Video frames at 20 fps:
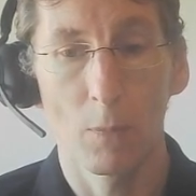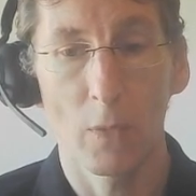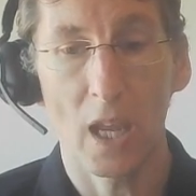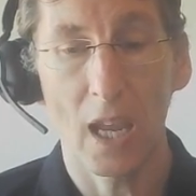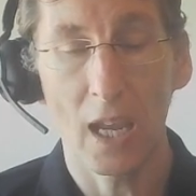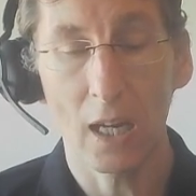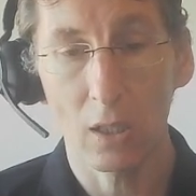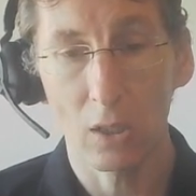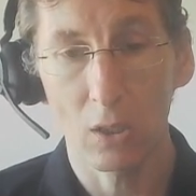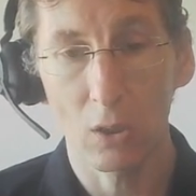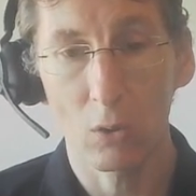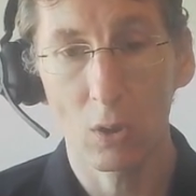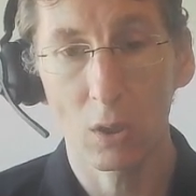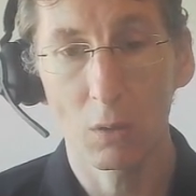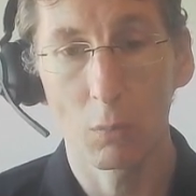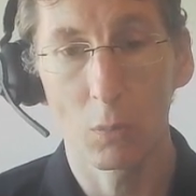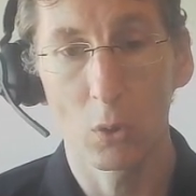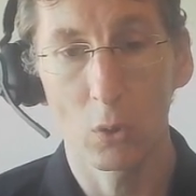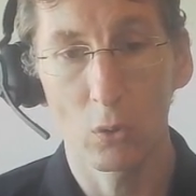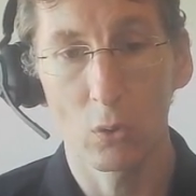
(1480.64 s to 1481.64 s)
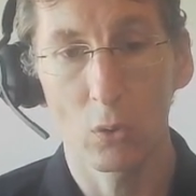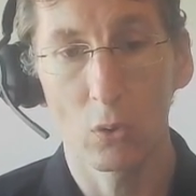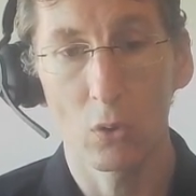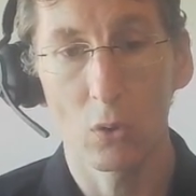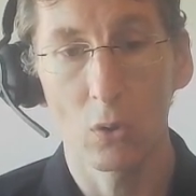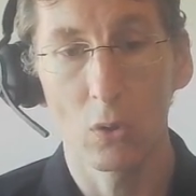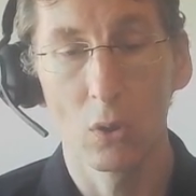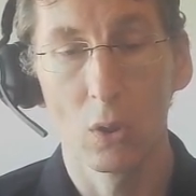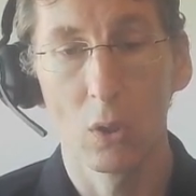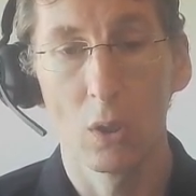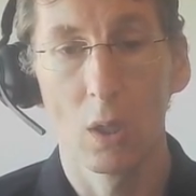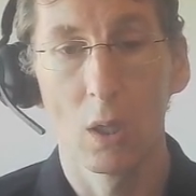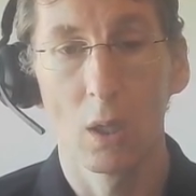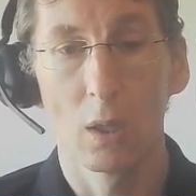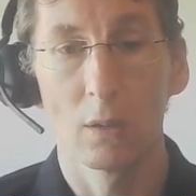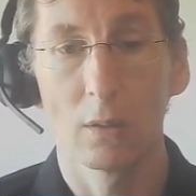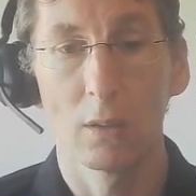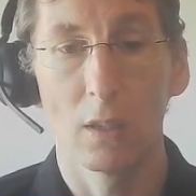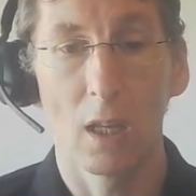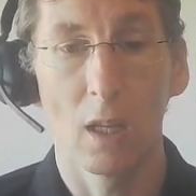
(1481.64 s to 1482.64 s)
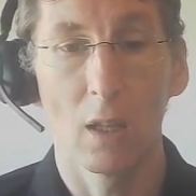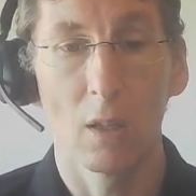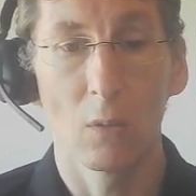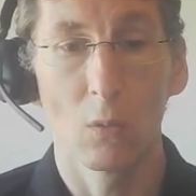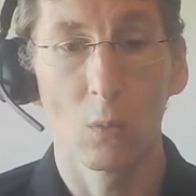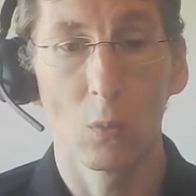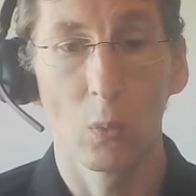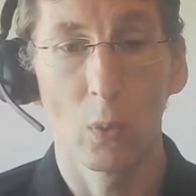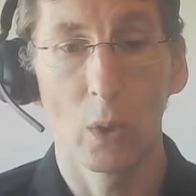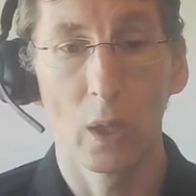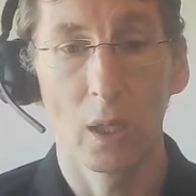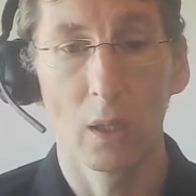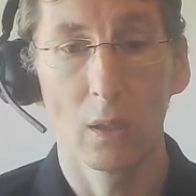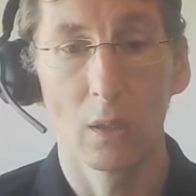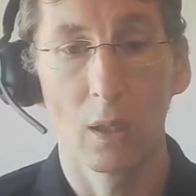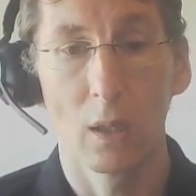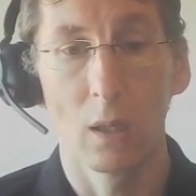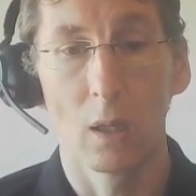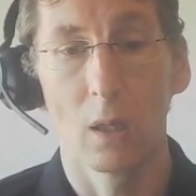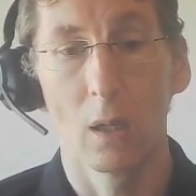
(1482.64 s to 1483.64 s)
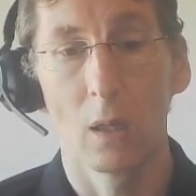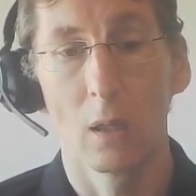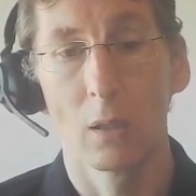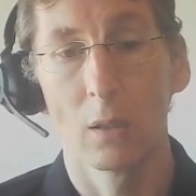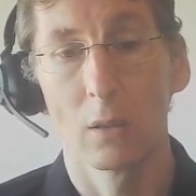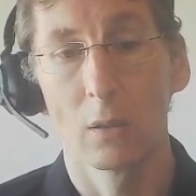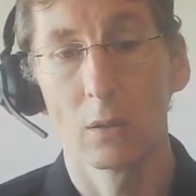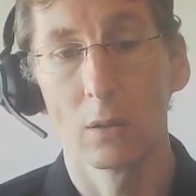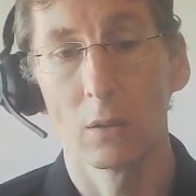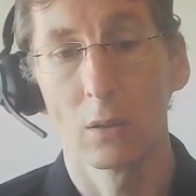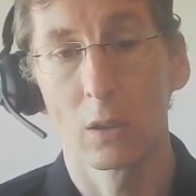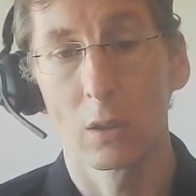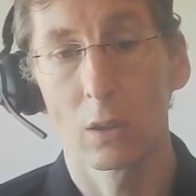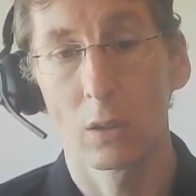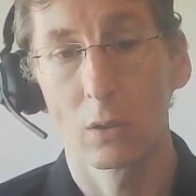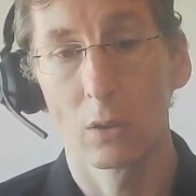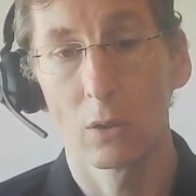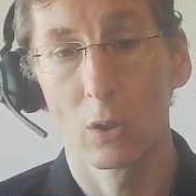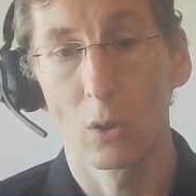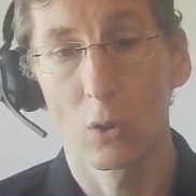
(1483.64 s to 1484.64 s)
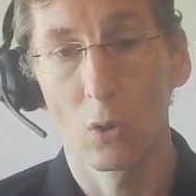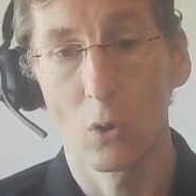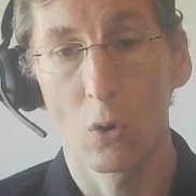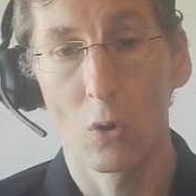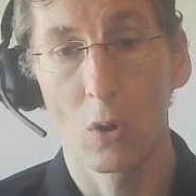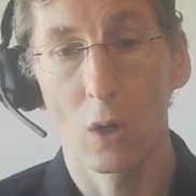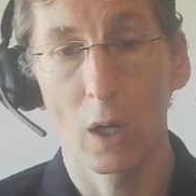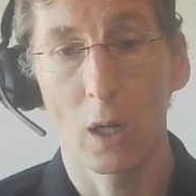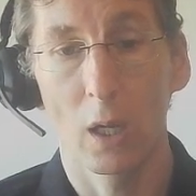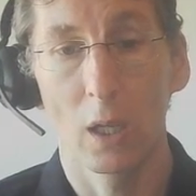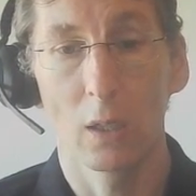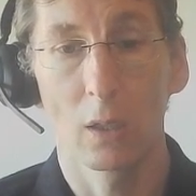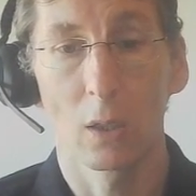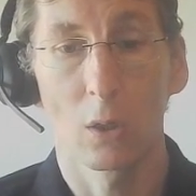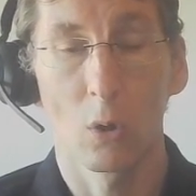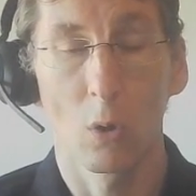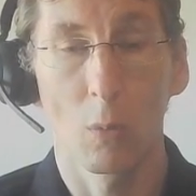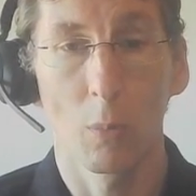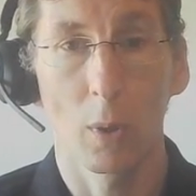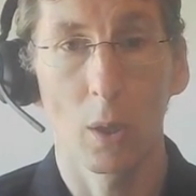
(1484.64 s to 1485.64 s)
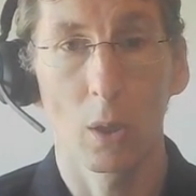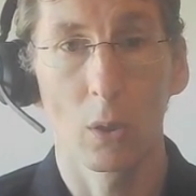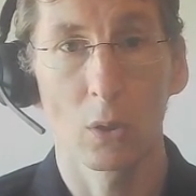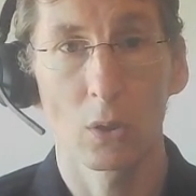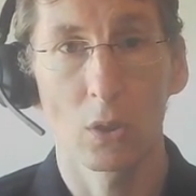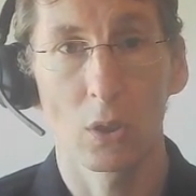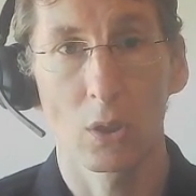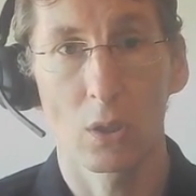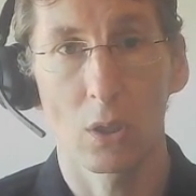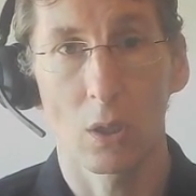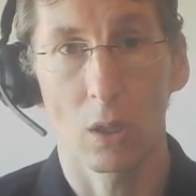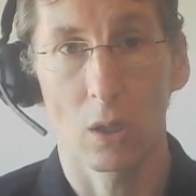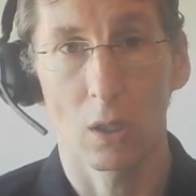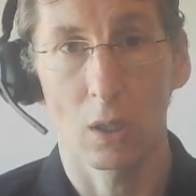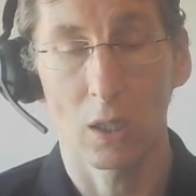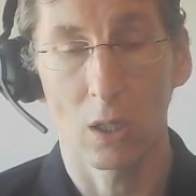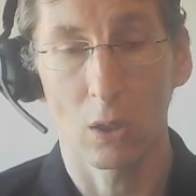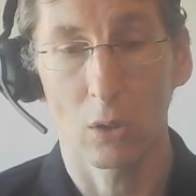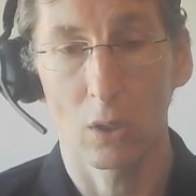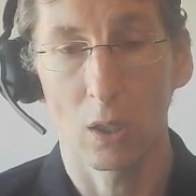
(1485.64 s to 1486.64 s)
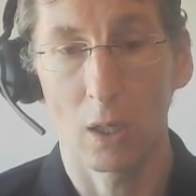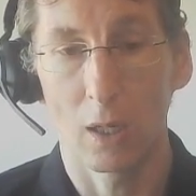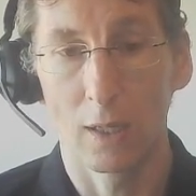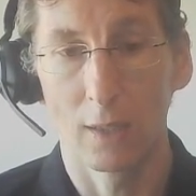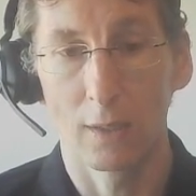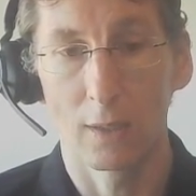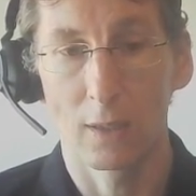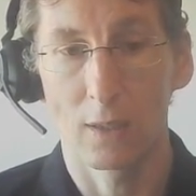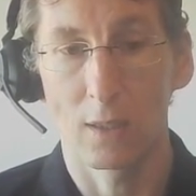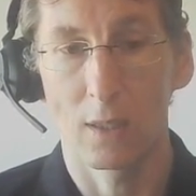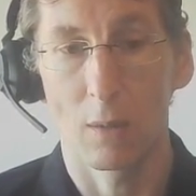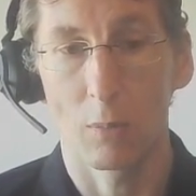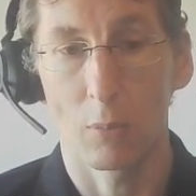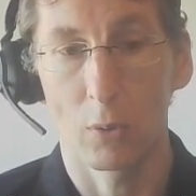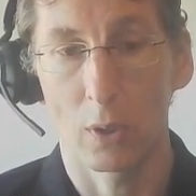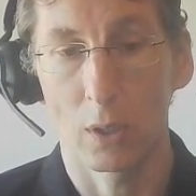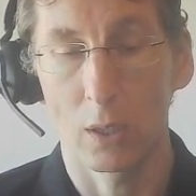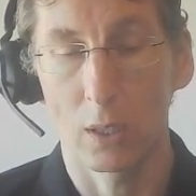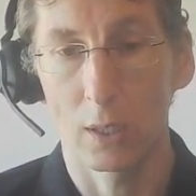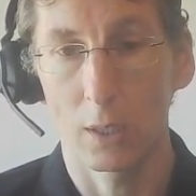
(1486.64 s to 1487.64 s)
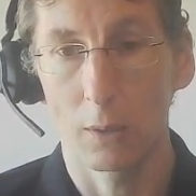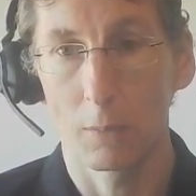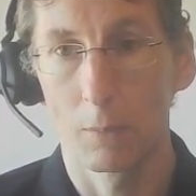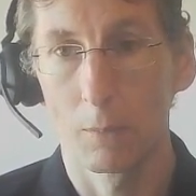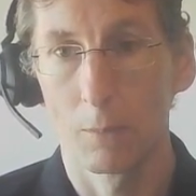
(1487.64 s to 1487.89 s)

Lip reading: accurate model than when the core and the copper losses are calculated separately.